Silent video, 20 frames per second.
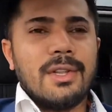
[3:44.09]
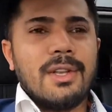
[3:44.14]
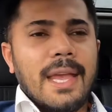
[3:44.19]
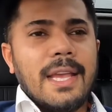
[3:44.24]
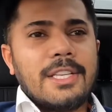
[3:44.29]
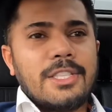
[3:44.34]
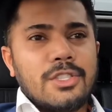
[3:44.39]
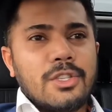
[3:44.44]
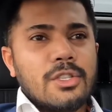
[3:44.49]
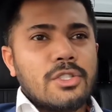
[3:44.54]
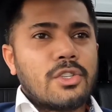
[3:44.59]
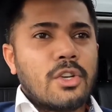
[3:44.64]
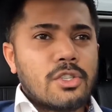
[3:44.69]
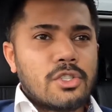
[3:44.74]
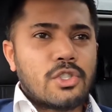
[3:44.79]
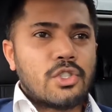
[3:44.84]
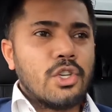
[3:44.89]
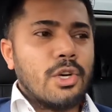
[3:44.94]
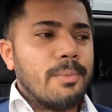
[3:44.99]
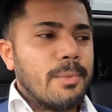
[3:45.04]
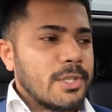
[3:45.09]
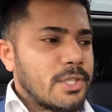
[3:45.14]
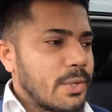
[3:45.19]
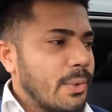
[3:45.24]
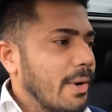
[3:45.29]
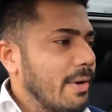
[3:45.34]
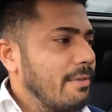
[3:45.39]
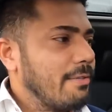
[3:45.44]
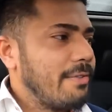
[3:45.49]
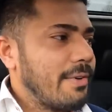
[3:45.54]
It's just got so much
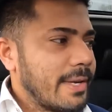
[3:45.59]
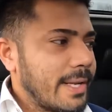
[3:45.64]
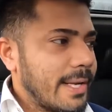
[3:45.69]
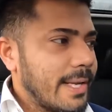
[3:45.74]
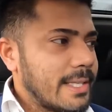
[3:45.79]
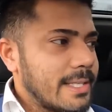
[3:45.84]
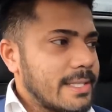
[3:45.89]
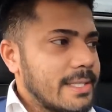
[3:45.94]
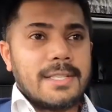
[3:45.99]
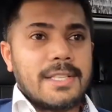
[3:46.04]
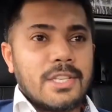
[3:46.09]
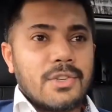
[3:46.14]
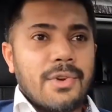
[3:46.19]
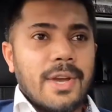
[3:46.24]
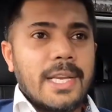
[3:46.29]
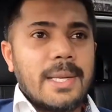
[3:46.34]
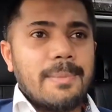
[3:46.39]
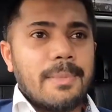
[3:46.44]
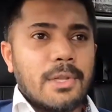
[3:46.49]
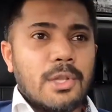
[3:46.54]
going for it. It's incredible.